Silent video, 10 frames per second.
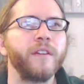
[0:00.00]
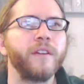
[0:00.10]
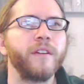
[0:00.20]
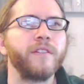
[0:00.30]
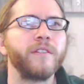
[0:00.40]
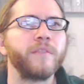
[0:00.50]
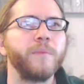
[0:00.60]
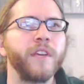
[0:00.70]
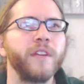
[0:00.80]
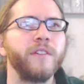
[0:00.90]
This doesn't
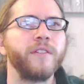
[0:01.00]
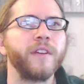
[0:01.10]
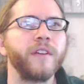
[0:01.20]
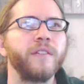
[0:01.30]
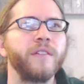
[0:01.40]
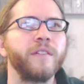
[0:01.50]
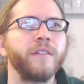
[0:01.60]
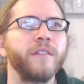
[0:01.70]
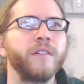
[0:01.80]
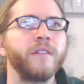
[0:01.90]
make any sense.
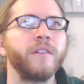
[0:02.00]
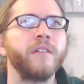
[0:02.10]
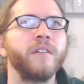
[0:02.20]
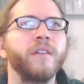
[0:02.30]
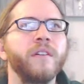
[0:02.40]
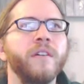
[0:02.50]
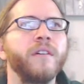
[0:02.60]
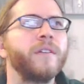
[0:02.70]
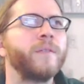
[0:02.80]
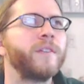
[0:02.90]

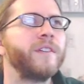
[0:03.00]
What